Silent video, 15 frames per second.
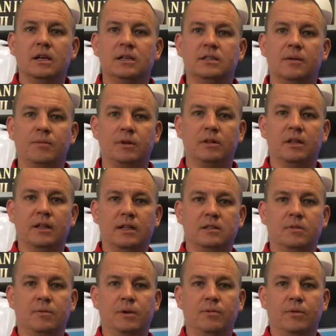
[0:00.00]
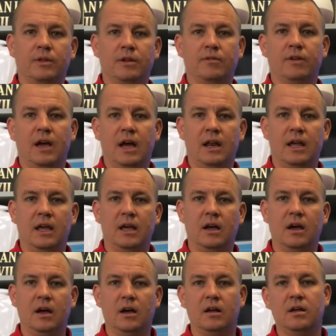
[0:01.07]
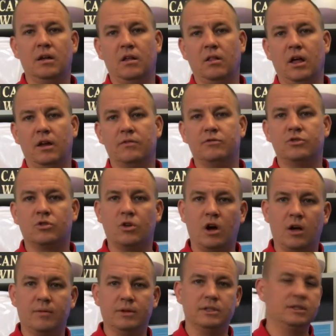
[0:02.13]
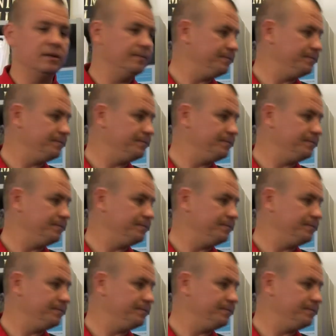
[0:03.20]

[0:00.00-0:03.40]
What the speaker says: Typically that's the people that have had a lot of traumas